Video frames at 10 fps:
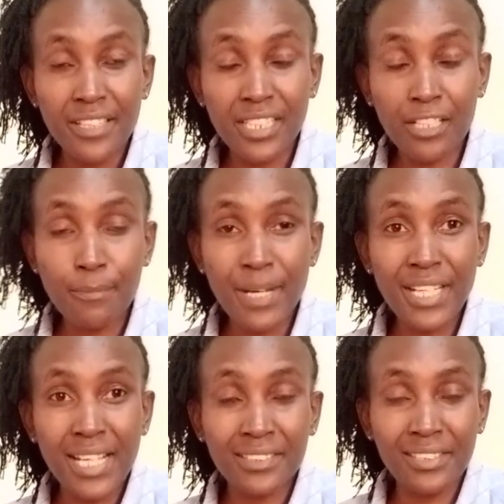Shadow ban
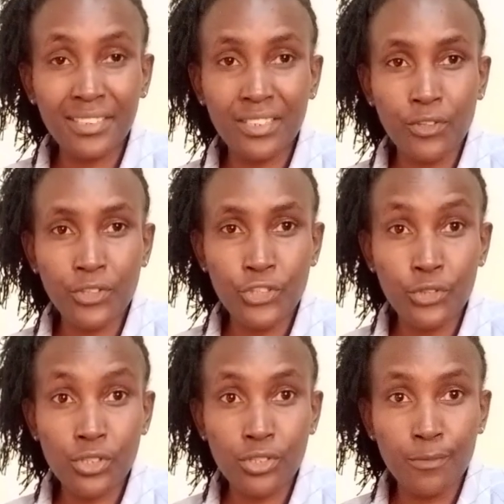exists on
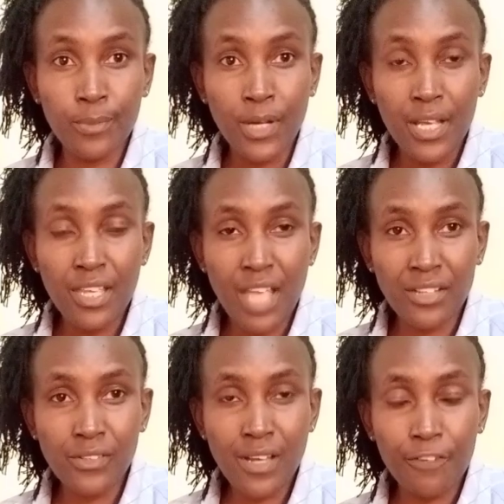YouTube, and
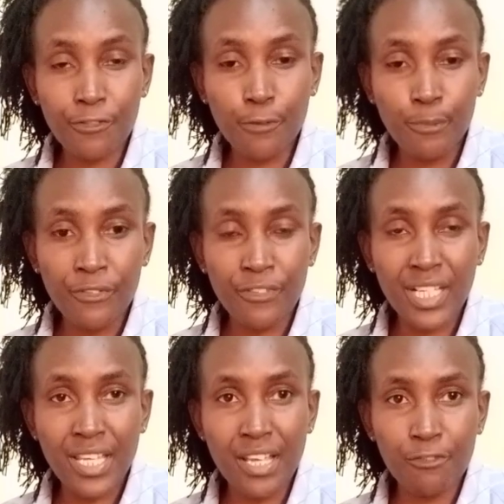you have to be
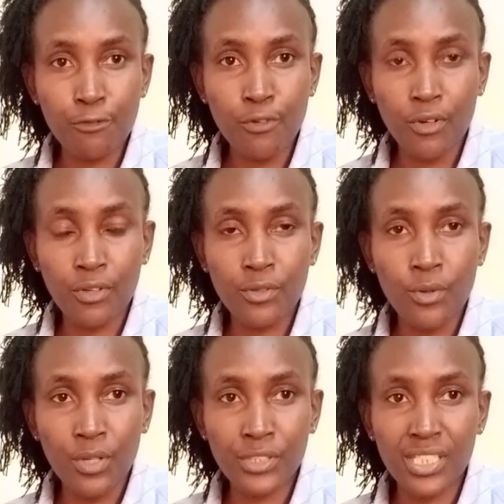very careful on
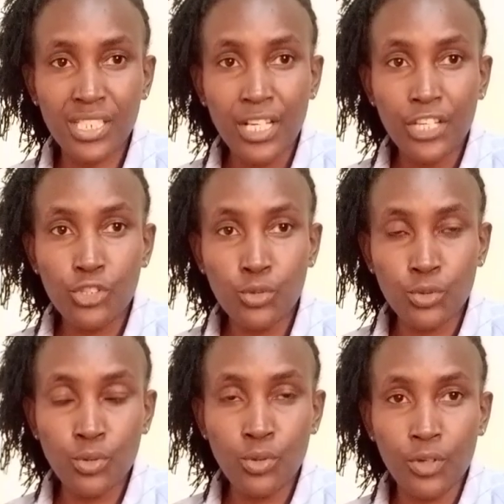what you
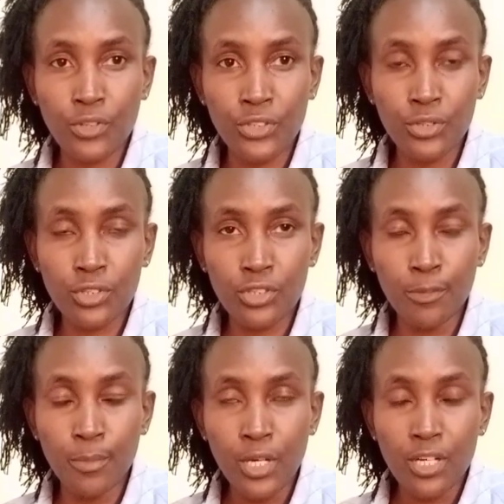do on
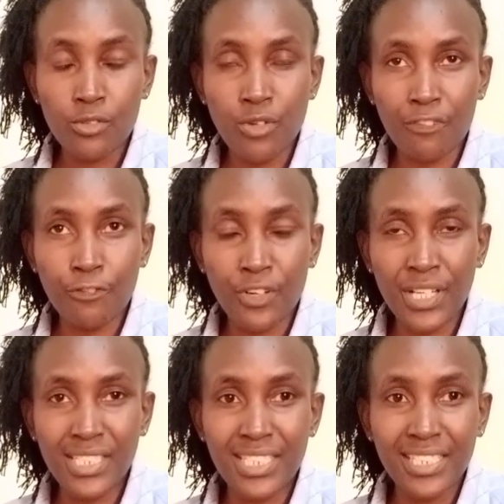YouTube to
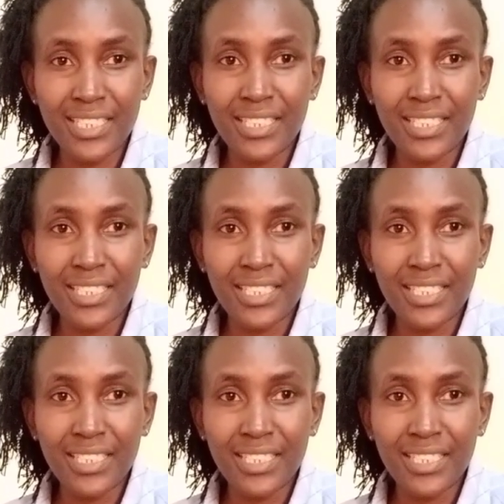avoid